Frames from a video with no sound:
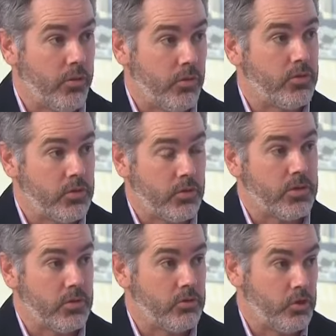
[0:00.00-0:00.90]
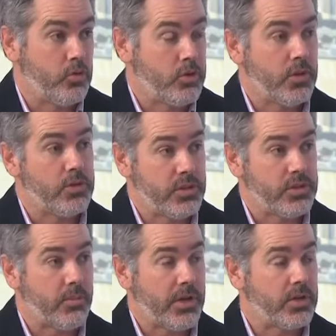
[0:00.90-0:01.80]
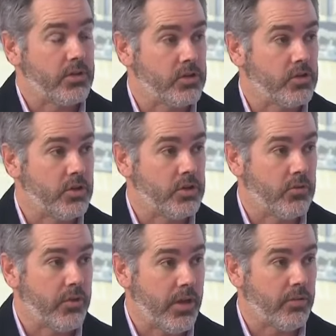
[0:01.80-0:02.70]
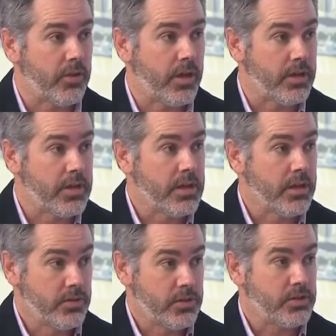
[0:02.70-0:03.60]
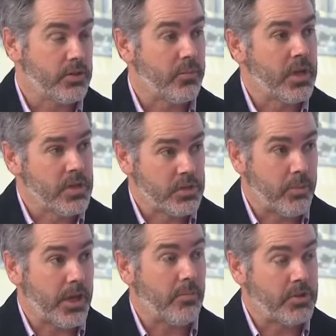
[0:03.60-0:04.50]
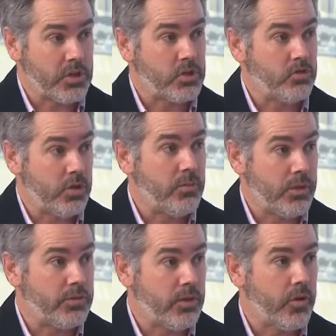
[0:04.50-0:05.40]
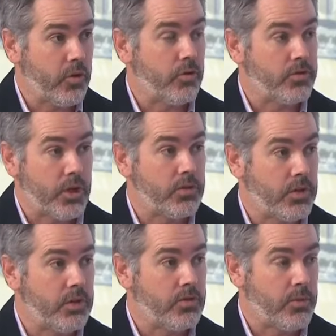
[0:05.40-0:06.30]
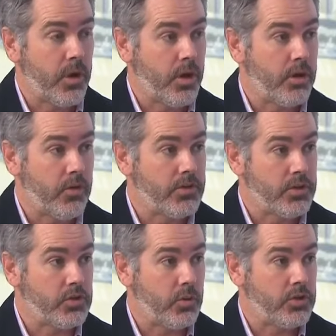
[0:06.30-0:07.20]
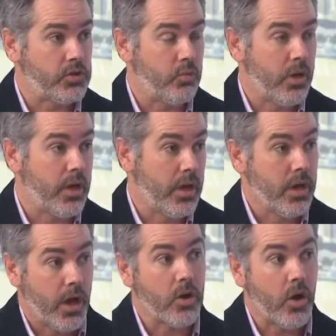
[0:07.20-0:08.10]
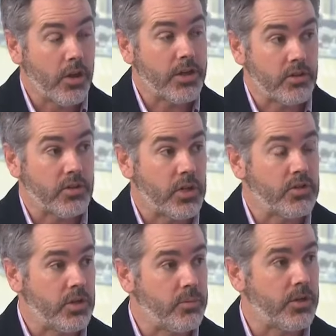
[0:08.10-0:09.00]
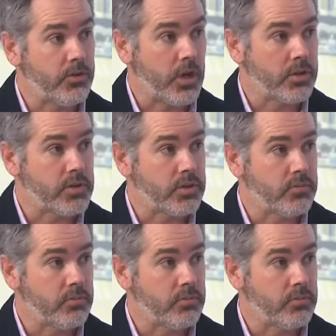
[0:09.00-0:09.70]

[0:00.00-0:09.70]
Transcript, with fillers: through to a, due to a systematic destruction of the healthcare system. So it becomes extremely difficult to continue to partner in a situation where our colleagues are essentially being targeted.